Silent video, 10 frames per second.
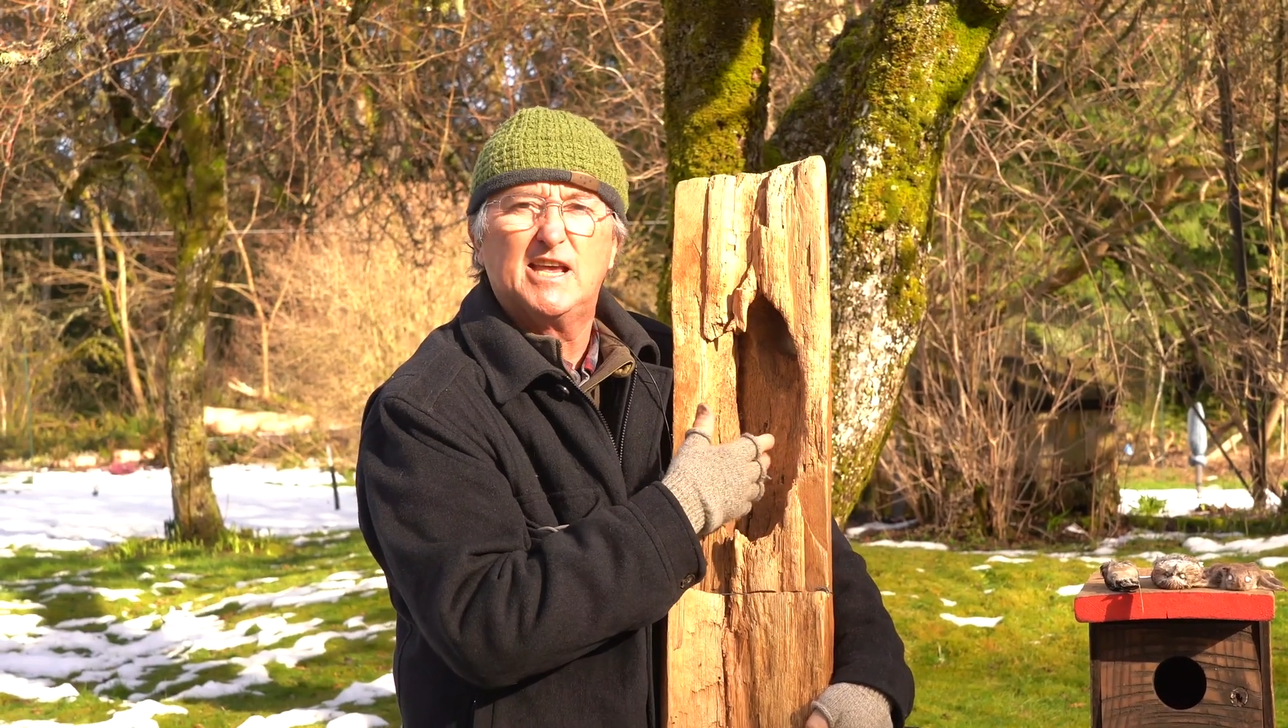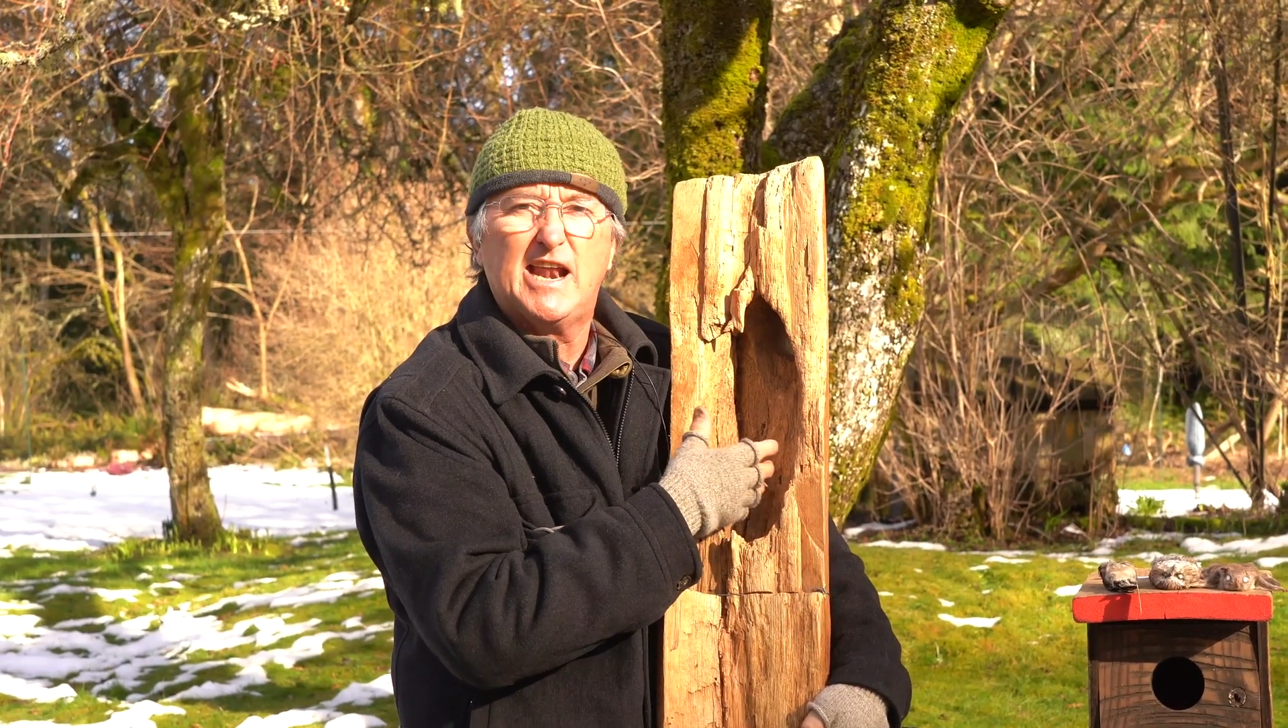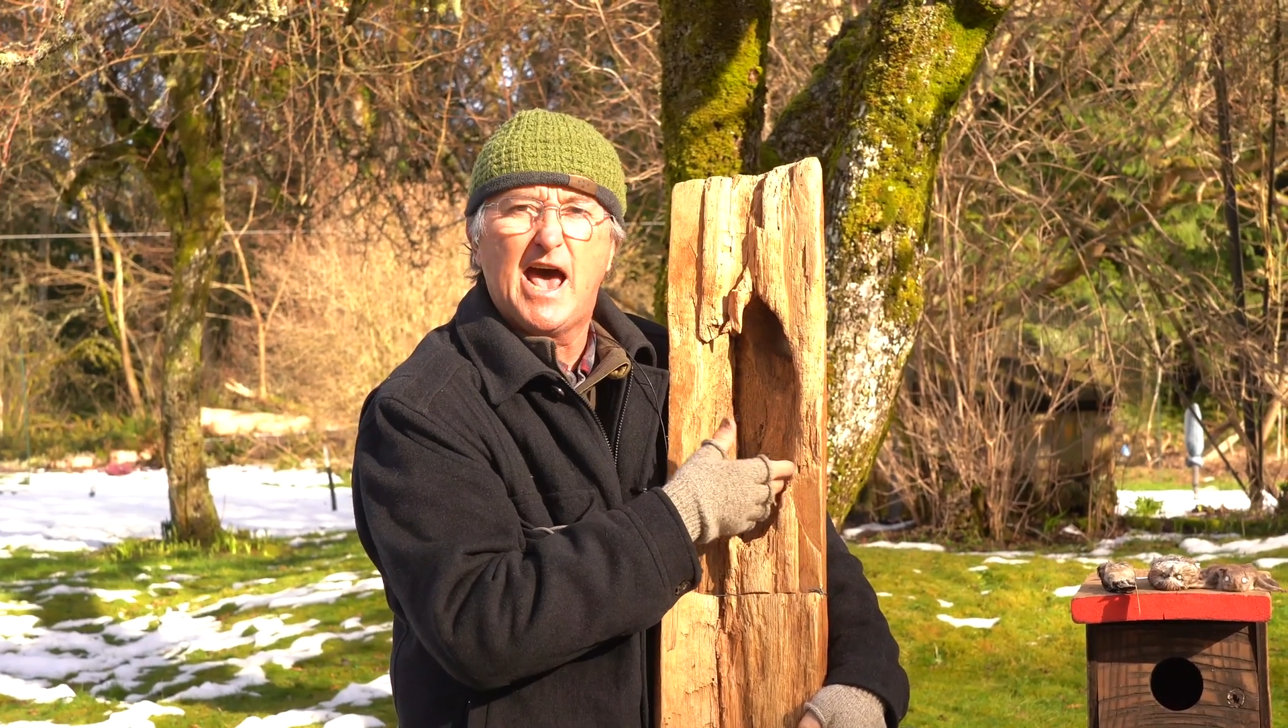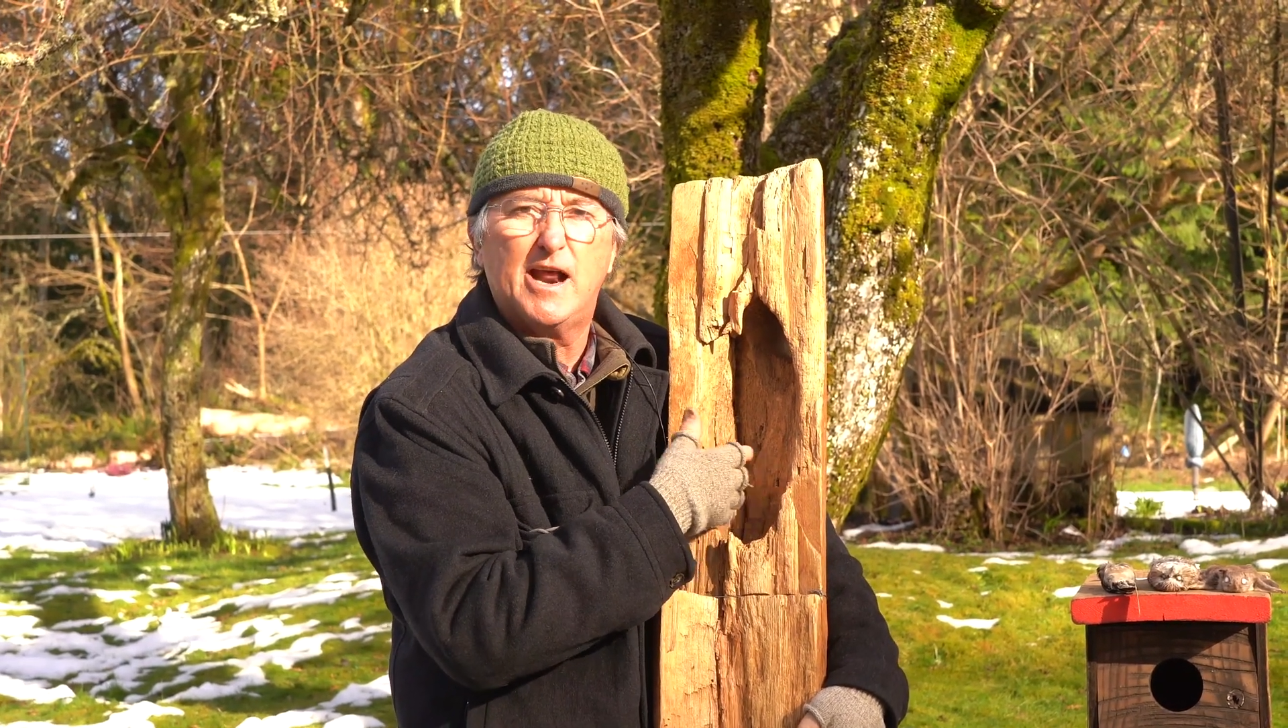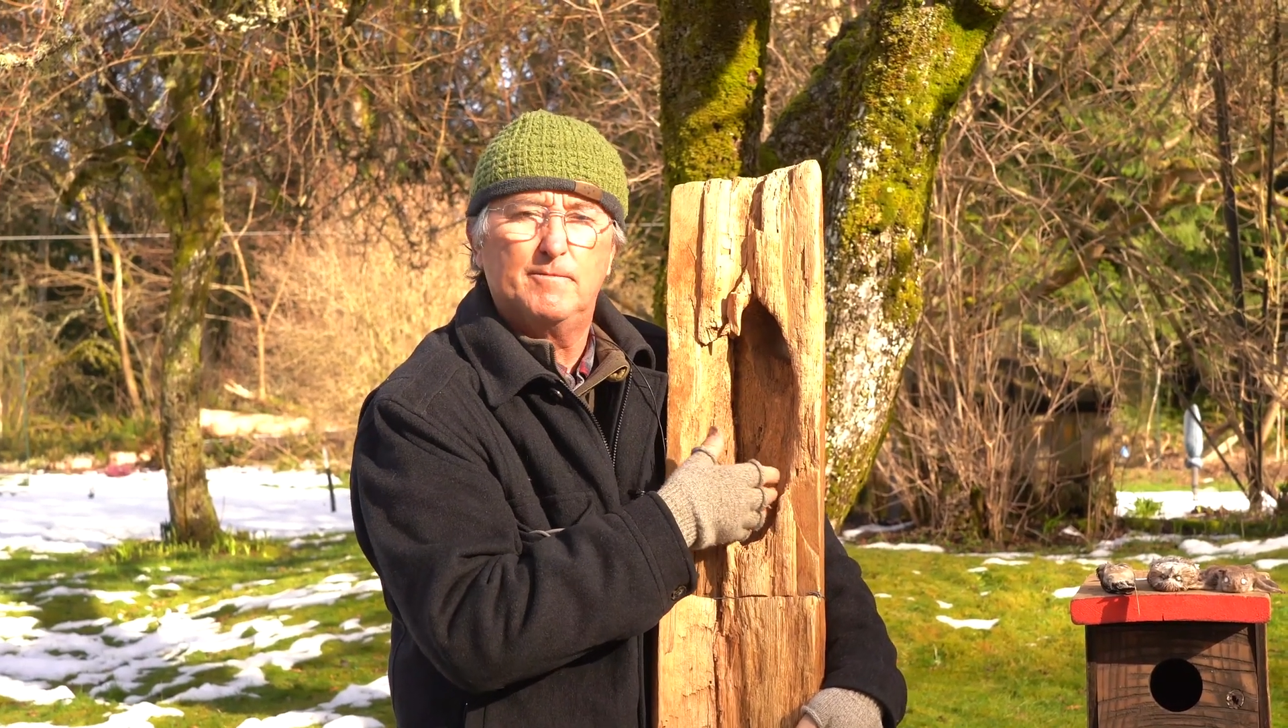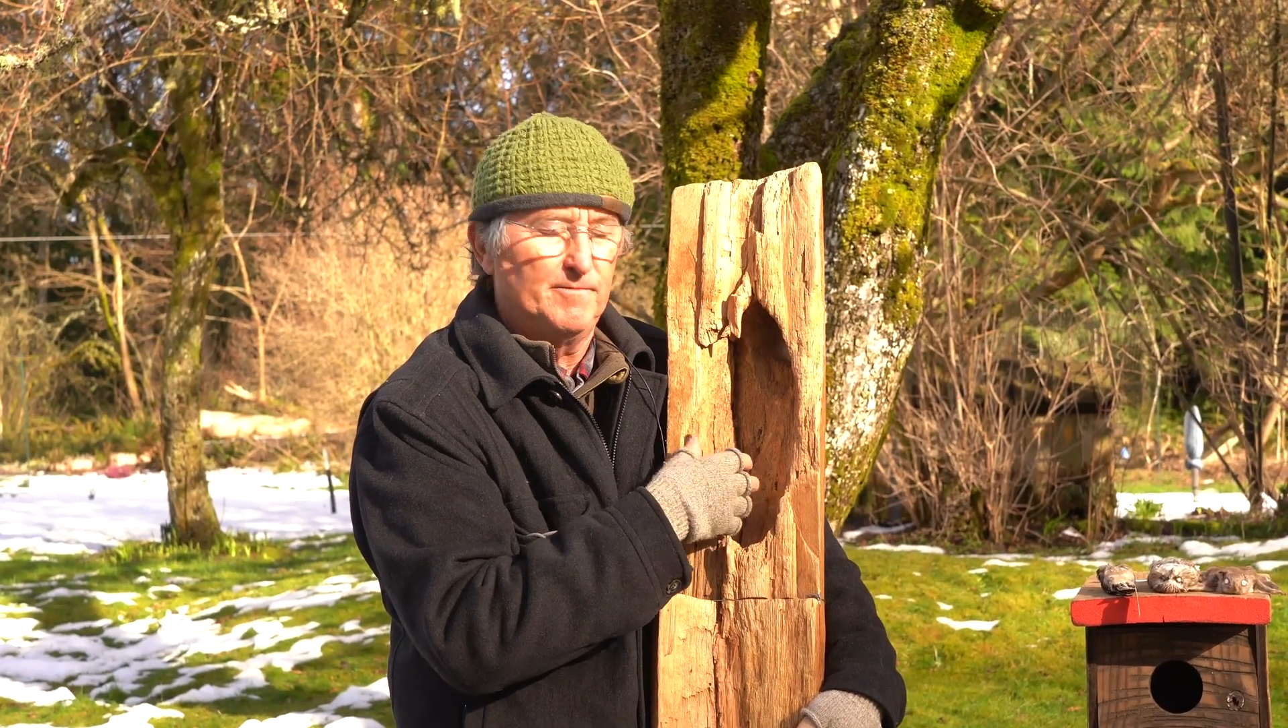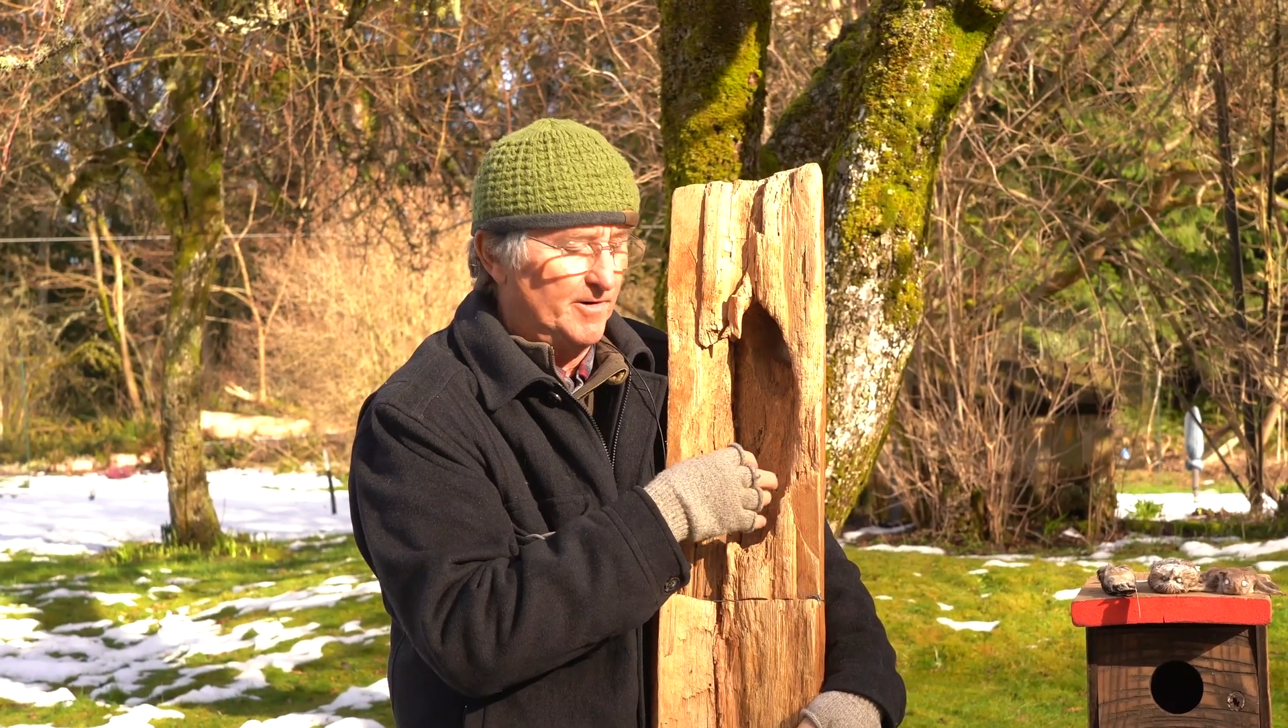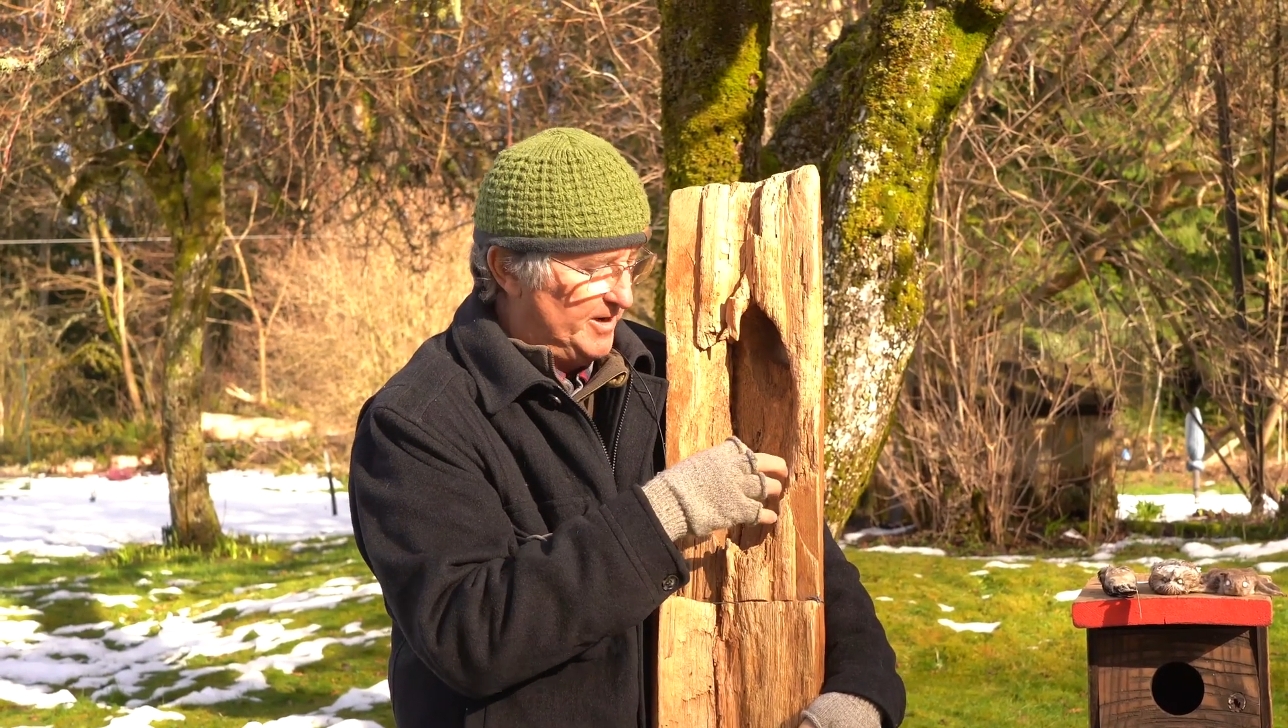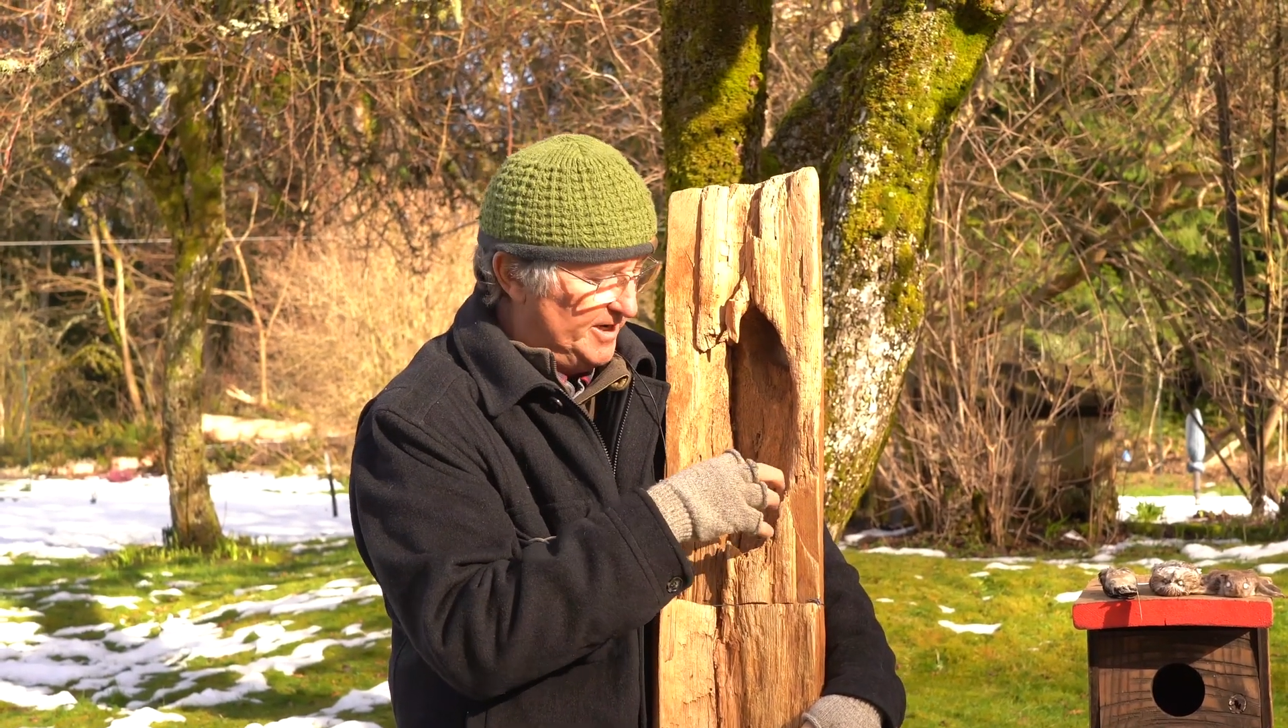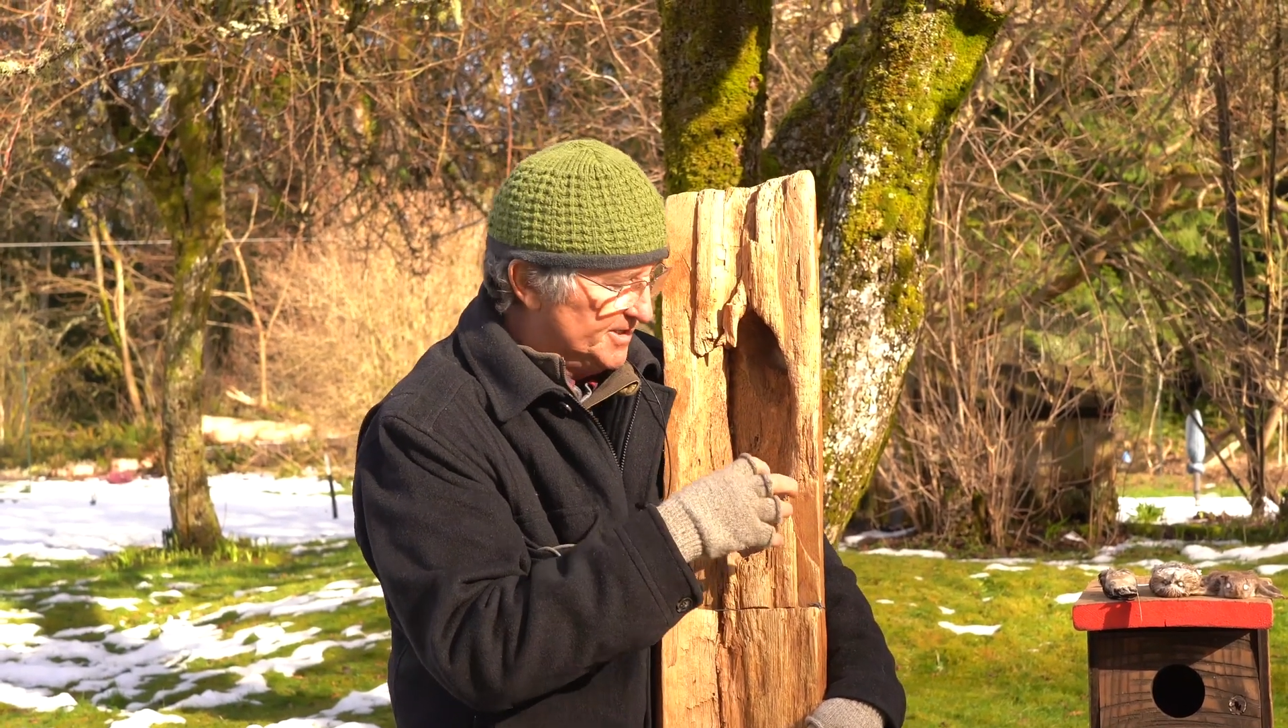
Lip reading: get at them very